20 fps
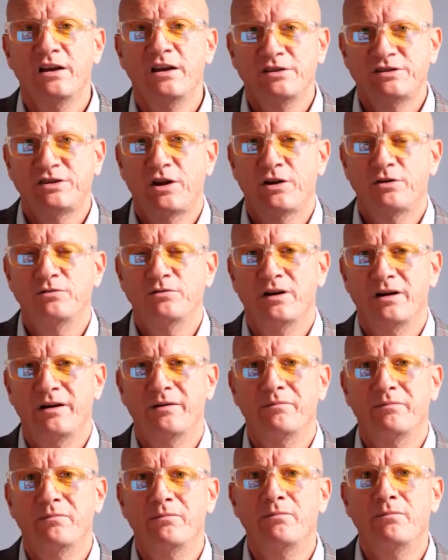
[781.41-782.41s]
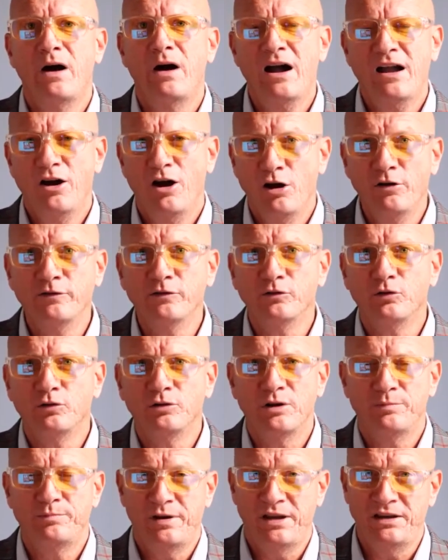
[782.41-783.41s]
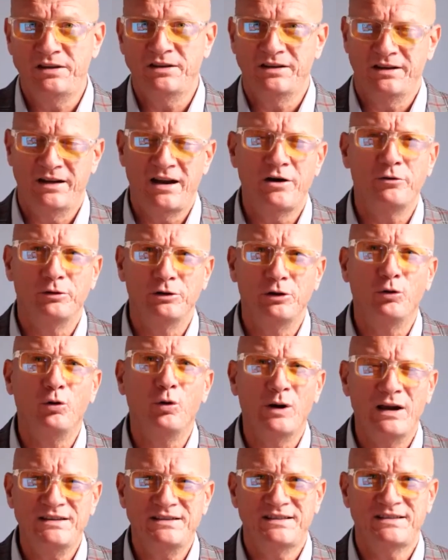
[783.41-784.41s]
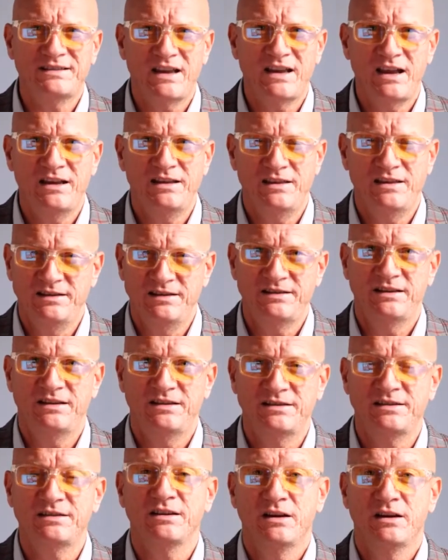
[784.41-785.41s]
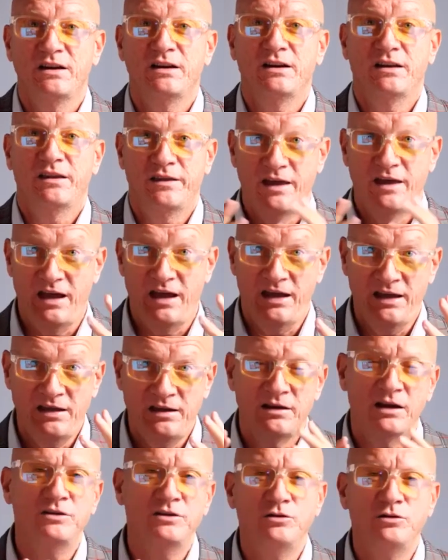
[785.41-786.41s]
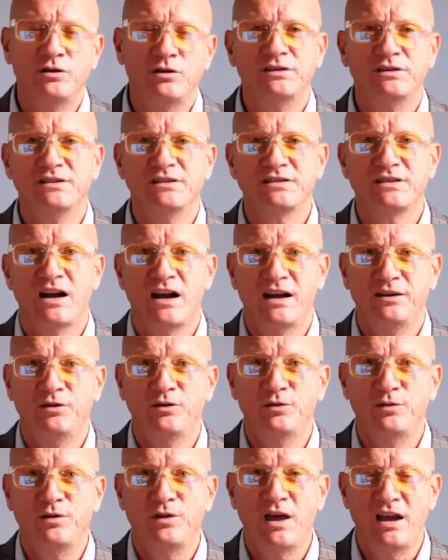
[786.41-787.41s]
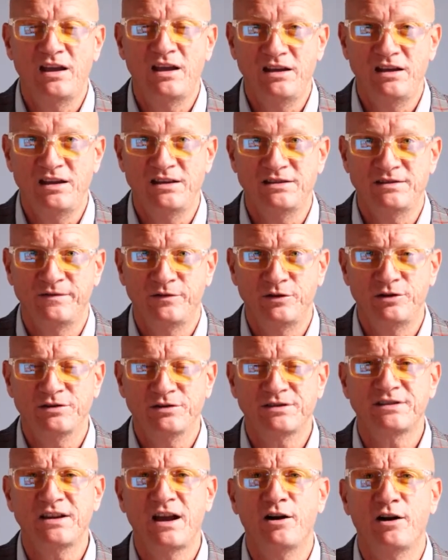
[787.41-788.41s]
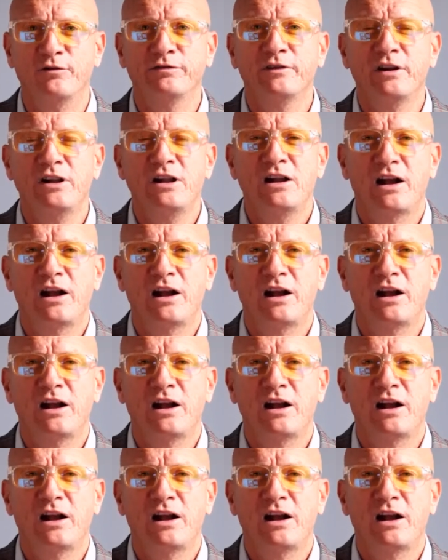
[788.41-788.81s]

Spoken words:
So my overall opinion, and I will always say this, is they, and you can decide who they is for yourself.